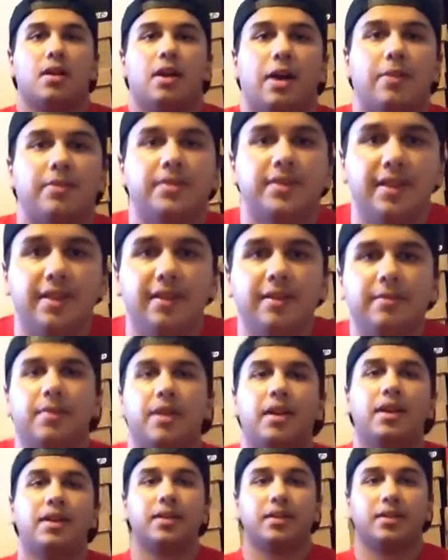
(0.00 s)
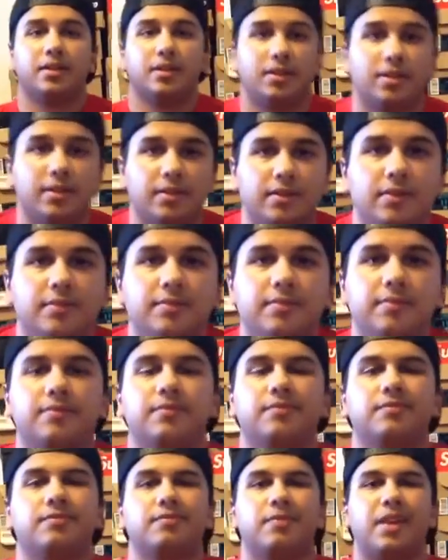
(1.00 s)
I was selling my uh,
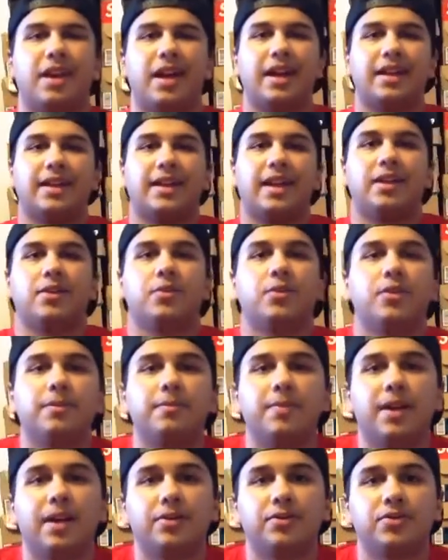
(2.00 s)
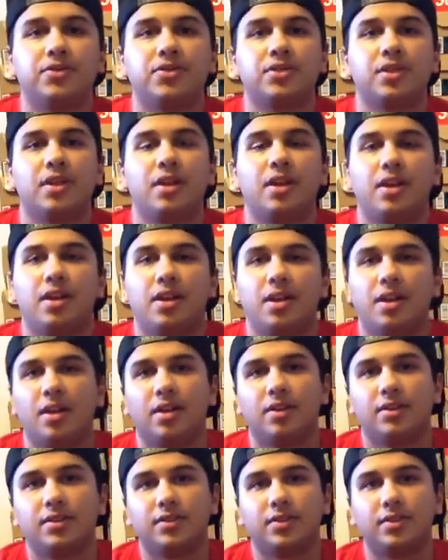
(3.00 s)
my iCat coin pouch,
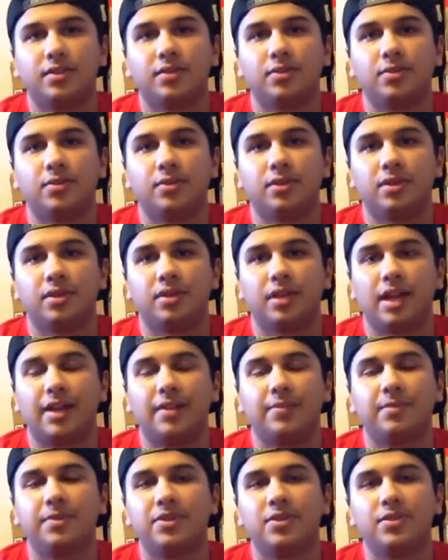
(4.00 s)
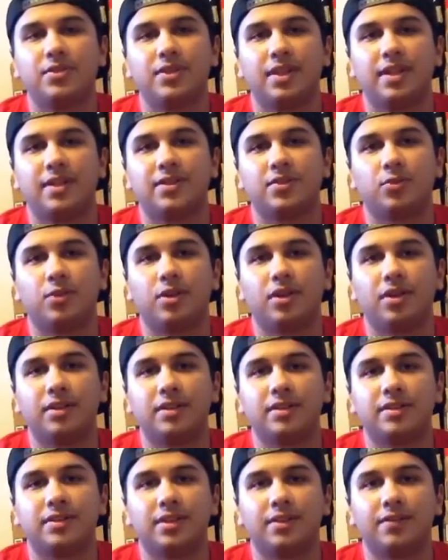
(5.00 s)
so uh, I had been using it as a wallet
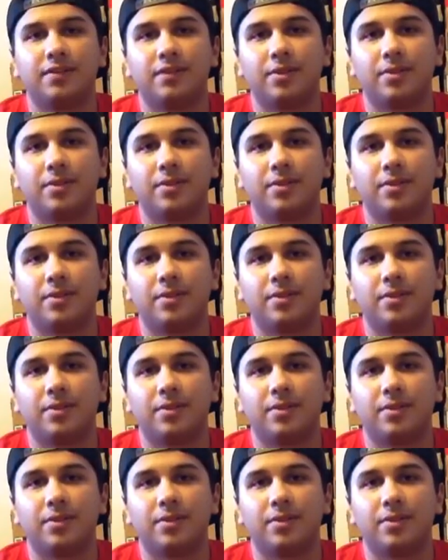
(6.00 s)
and stuff.